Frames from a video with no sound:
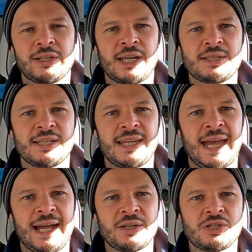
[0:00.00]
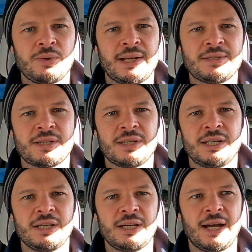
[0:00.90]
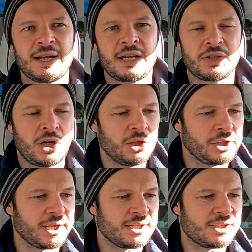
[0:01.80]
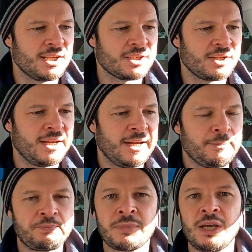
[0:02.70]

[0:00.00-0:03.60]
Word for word: looking to get as you enter the uh, kind of holiday season here.